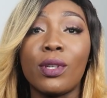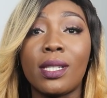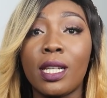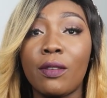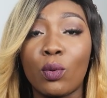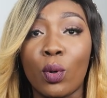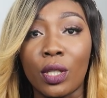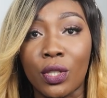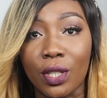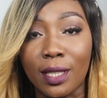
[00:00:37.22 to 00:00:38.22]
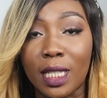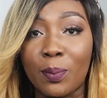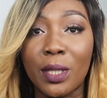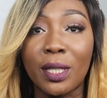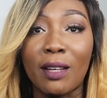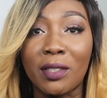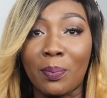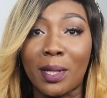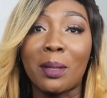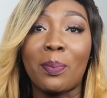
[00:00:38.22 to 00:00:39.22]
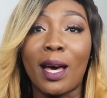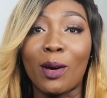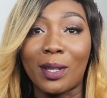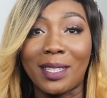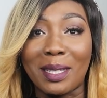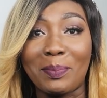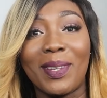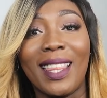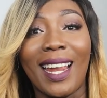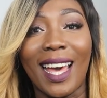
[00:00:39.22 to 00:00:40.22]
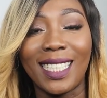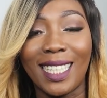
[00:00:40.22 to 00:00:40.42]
I have received questions, especially after the Pastor Power gossip